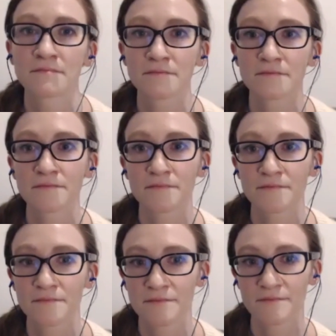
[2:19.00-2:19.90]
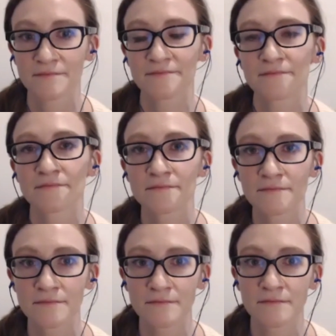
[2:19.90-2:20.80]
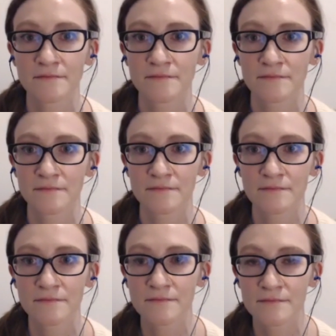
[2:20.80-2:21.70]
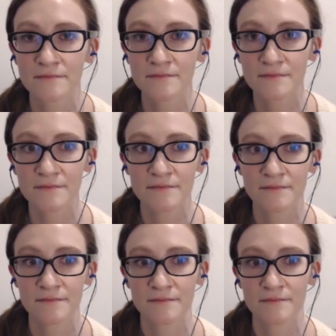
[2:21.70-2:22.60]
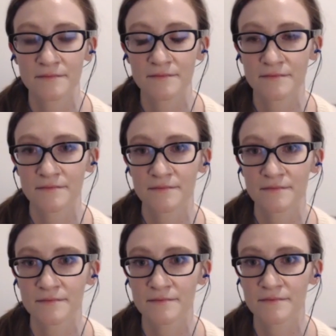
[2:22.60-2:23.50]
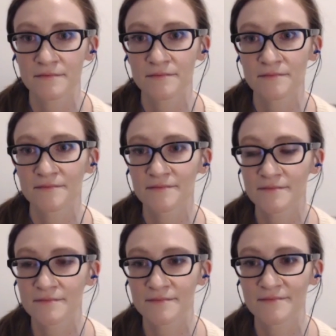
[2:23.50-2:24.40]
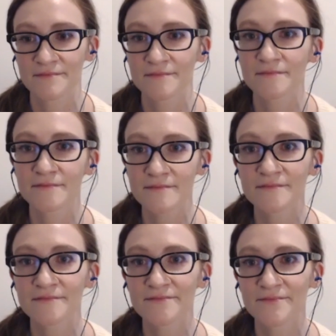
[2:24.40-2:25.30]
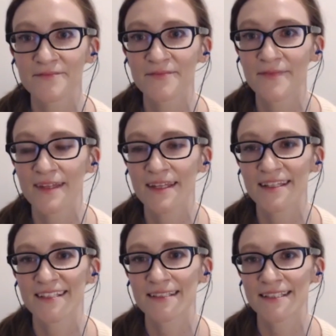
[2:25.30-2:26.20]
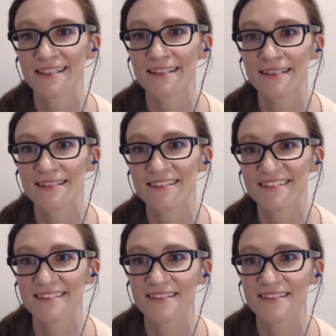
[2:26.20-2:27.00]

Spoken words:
The person shown says nothing.